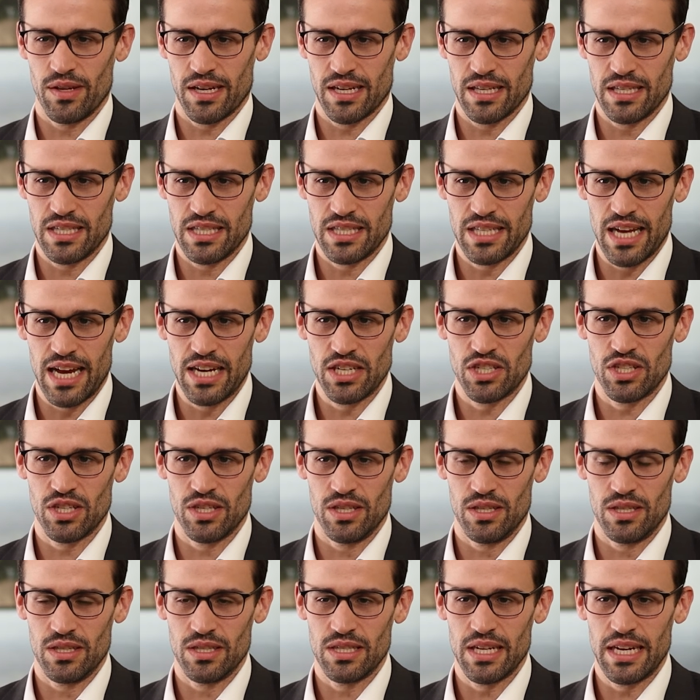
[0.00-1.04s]
the
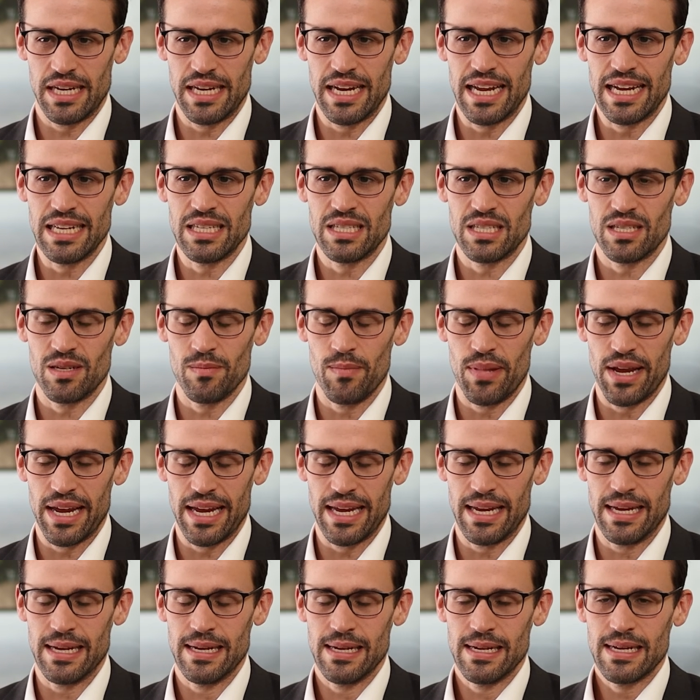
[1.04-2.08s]
concessions, it needs to
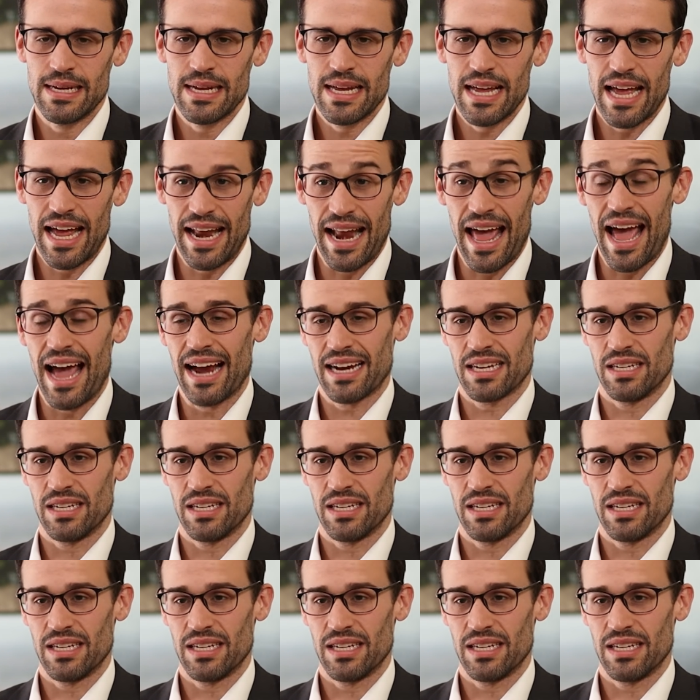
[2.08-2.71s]
be an